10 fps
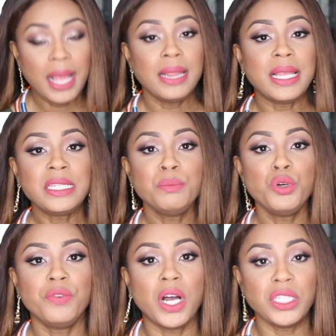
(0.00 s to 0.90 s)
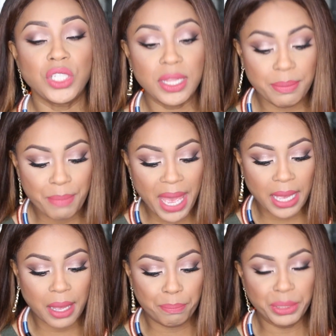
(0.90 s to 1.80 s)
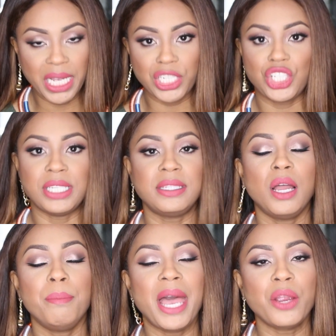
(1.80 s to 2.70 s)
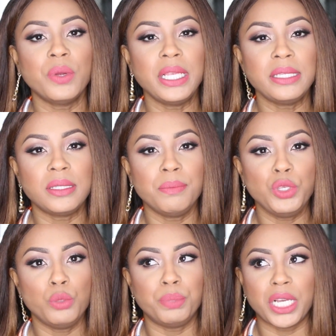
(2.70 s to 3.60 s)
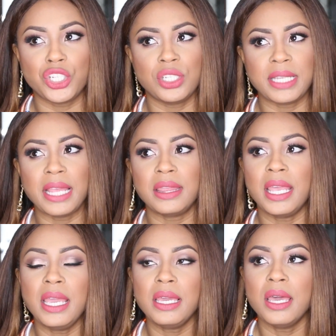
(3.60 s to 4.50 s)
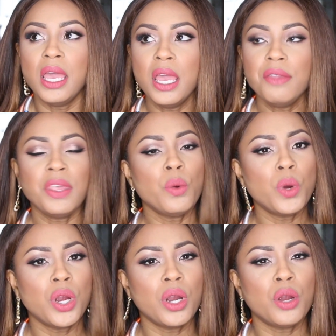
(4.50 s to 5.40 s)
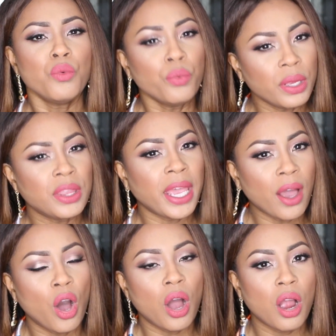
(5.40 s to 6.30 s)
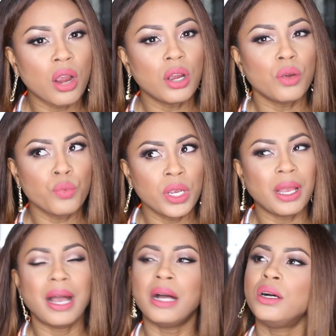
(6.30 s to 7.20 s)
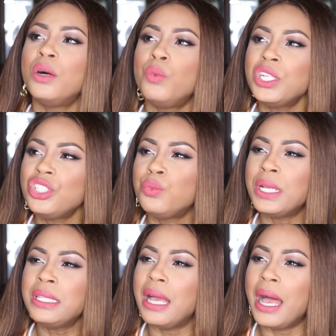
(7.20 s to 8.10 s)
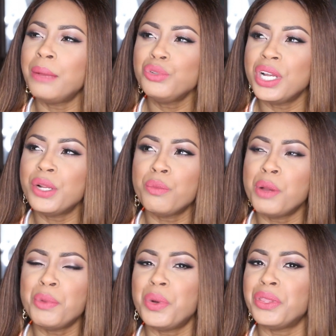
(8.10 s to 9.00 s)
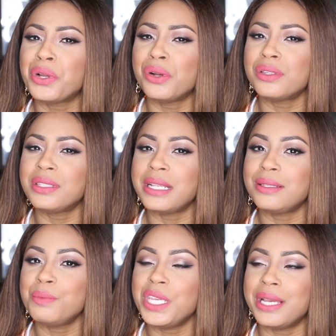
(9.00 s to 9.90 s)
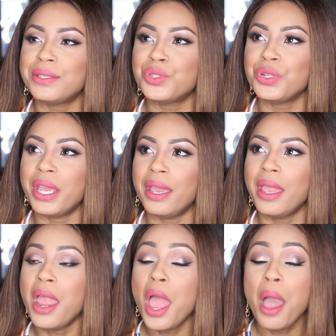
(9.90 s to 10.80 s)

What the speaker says: Let's move on to the MAC blushes. Now MAC released some new blushes. I think I'm trying to remember what the girl said to me yesterday.